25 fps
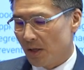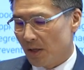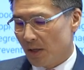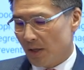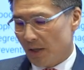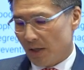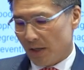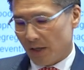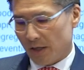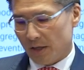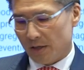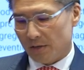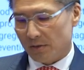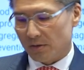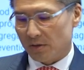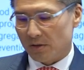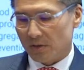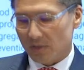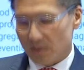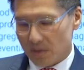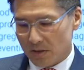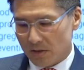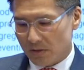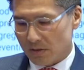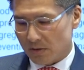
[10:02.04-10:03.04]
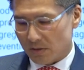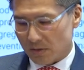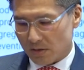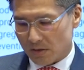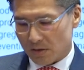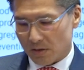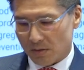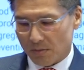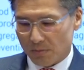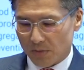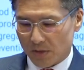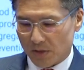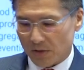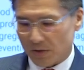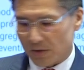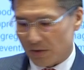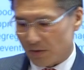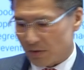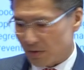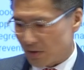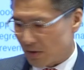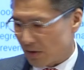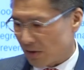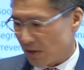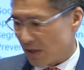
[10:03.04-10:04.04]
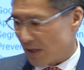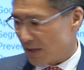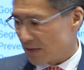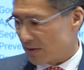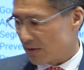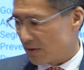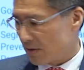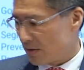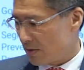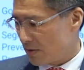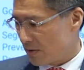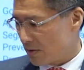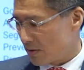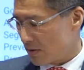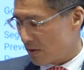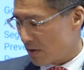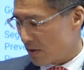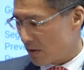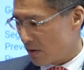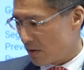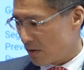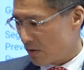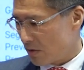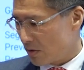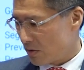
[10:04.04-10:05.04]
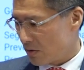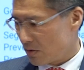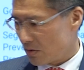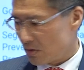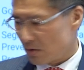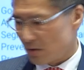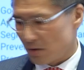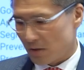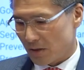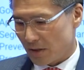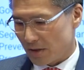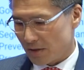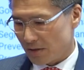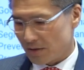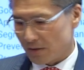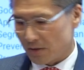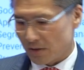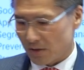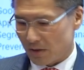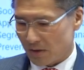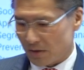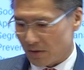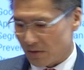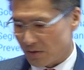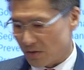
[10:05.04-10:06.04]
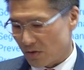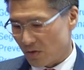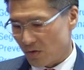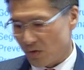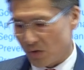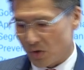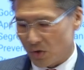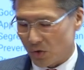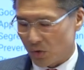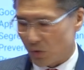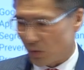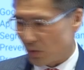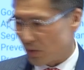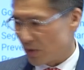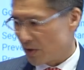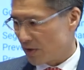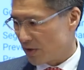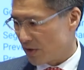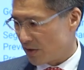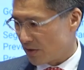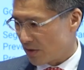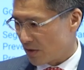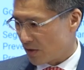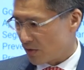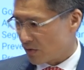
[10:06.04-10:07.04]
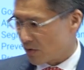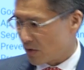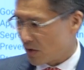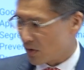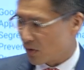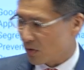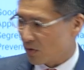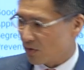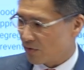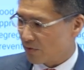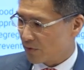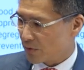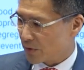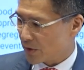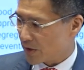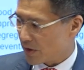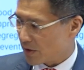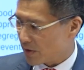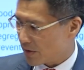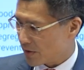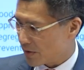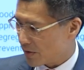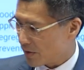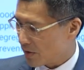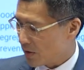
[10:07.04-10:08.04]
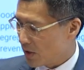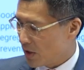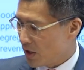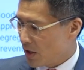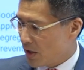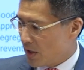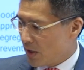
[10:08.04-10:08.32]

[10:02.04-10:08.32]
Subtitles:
And these some other classes like security token, etc. Go through that later.